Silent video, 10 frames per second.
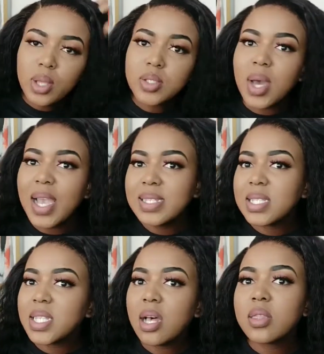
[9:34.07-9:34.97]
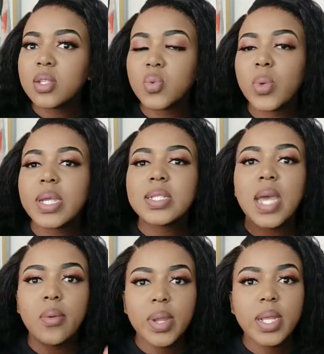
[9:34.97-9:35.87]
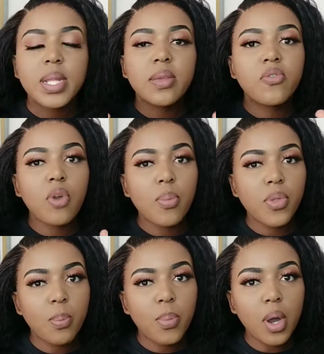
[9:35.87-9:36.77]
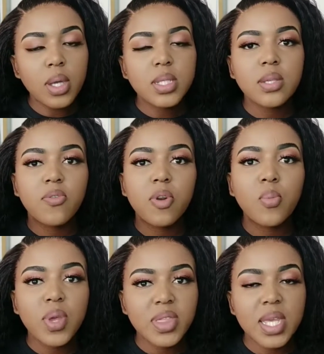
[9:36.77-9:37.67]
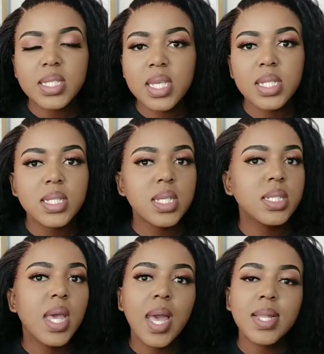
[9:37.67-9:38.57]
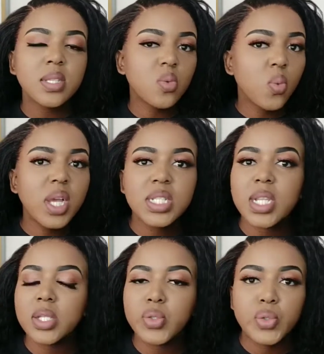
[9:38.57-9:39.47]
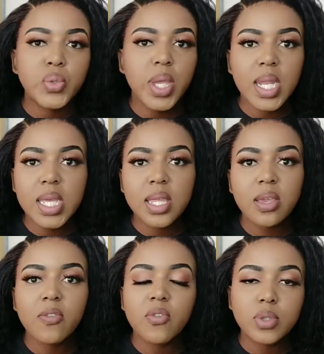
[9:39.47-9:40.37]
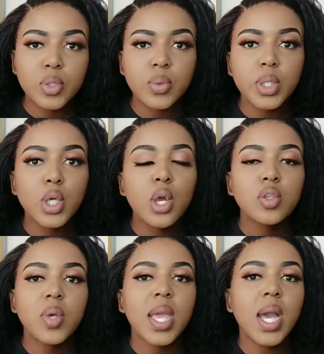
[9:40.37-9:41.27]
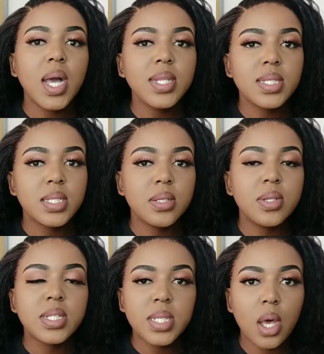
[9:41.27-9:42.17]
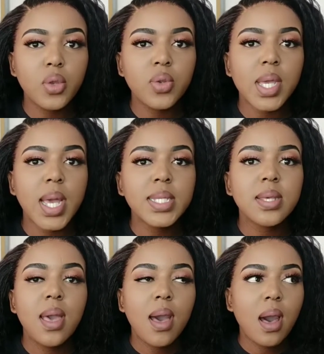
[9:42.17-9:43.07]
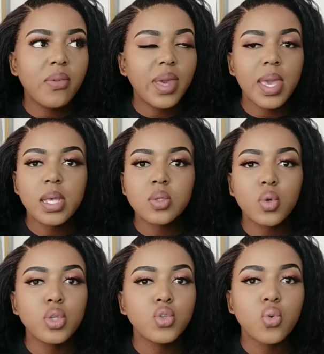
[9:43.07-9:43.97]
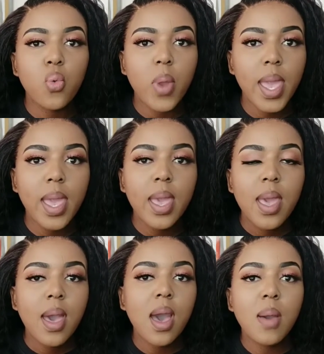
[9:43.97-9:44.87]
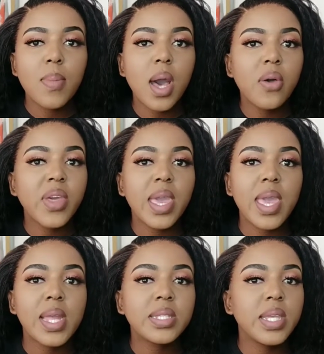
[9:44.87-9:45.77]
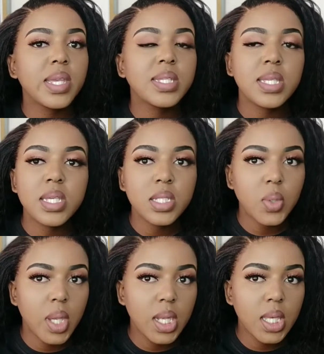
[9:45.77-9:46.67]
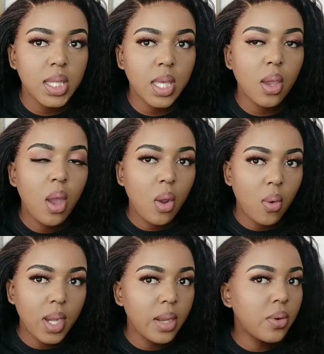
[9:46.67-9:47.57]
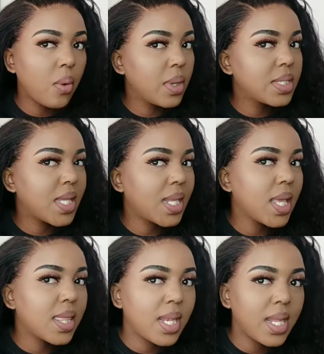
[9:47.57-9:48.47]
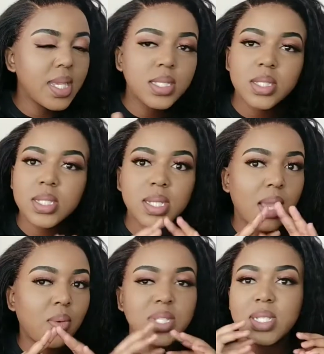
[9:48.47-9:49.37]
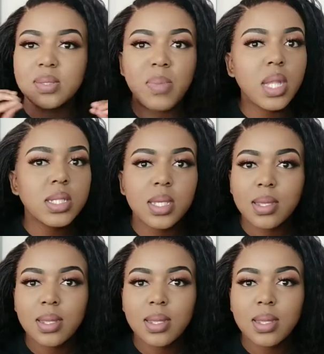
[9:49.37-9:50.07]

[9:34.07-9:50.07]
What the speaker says: So I installed this wig directly from the box, from when they sent it. I didn't wash it, I didn't do anything to it, so I can't necessarily tell you guys how the hair is going to wear, how the hair takes heat or anything. All I know is that the lace was just melting.